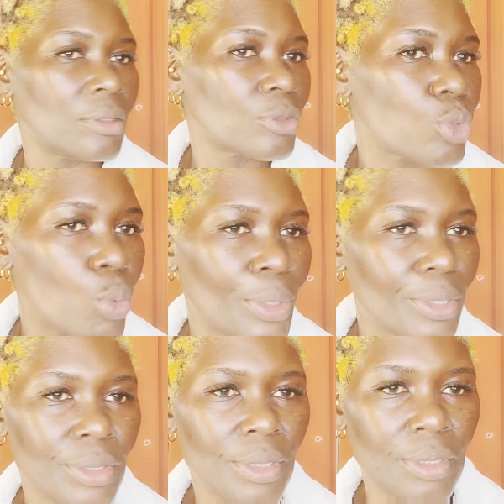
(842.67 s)
2
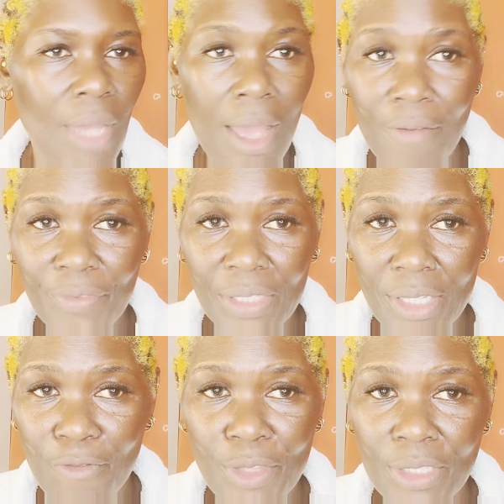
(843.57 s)
weeks, I have to
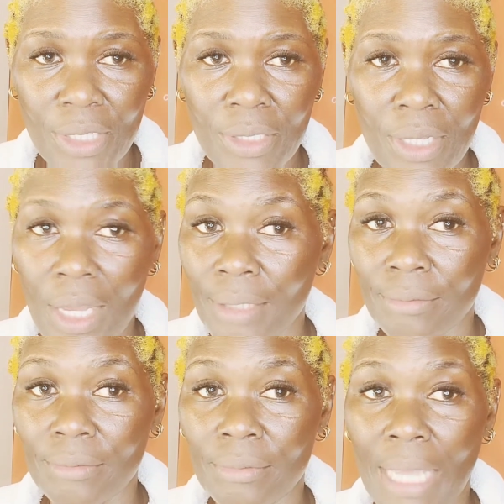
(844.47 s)
leave this in, and
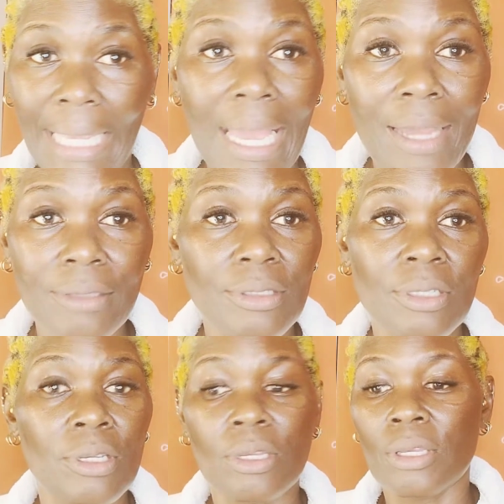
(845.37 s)
I can't
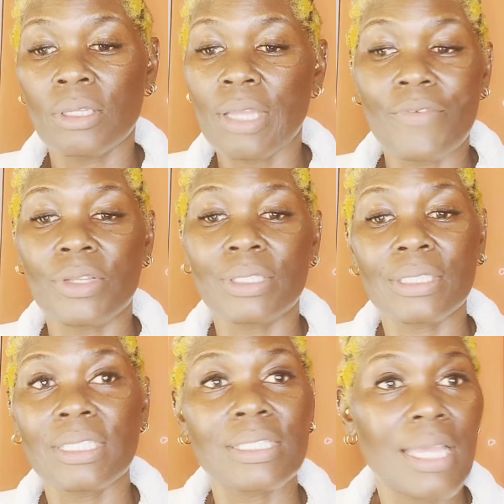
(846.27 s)
have a lot of
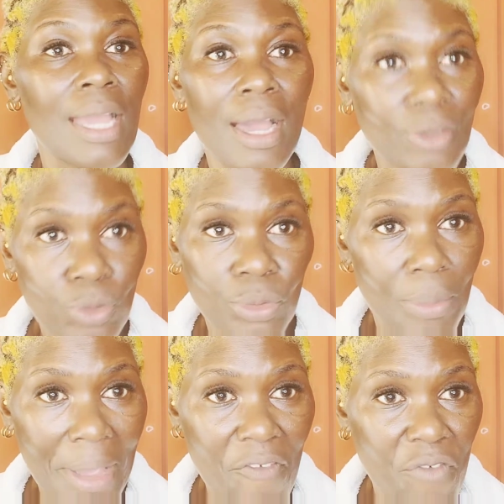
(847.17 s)
things I can't do to
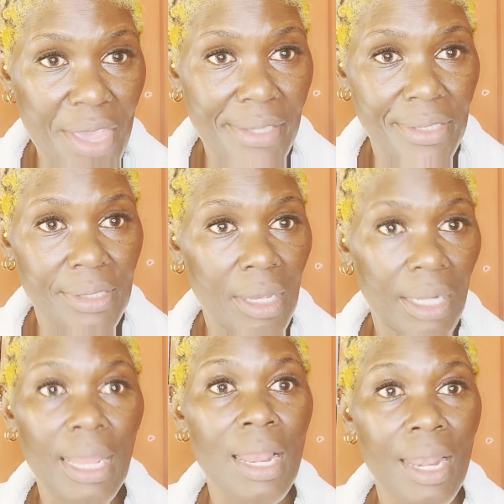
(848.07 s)
my face,
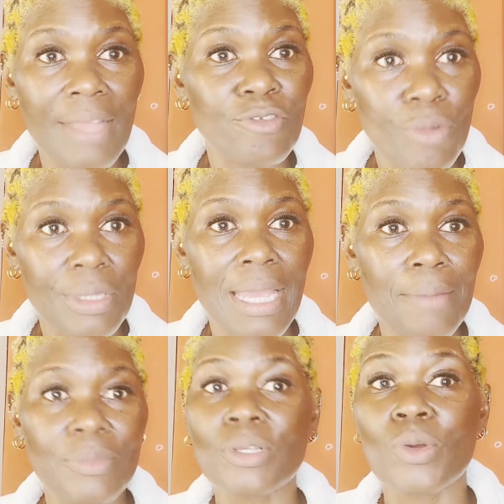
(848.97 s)
and 3
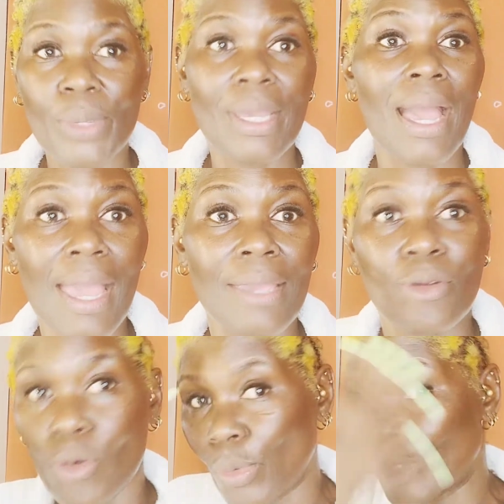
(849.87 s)
times a week I
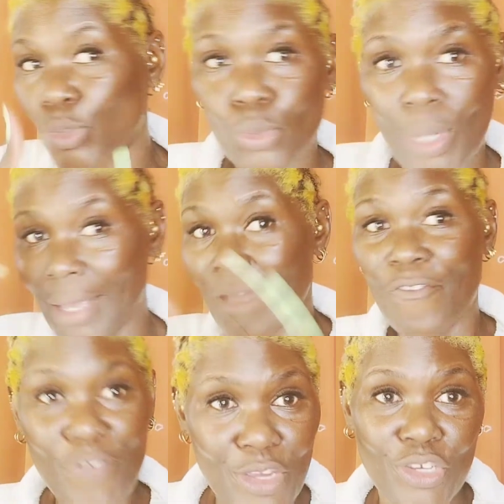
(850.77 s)
always do like a
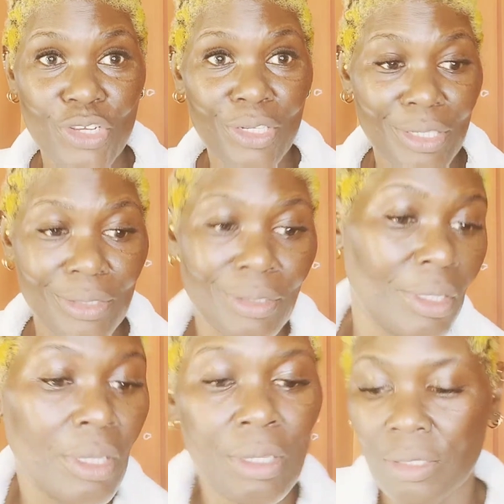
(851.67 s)
facial and
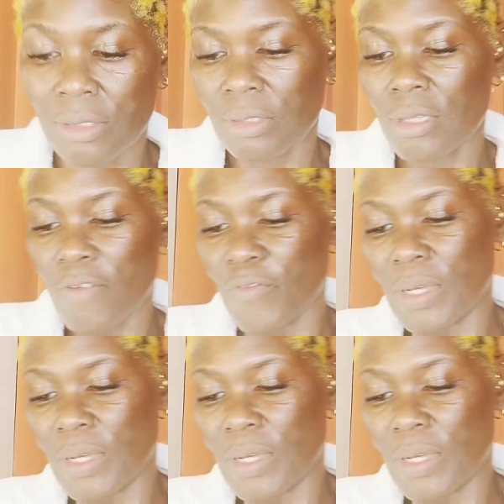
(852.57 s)
stuff,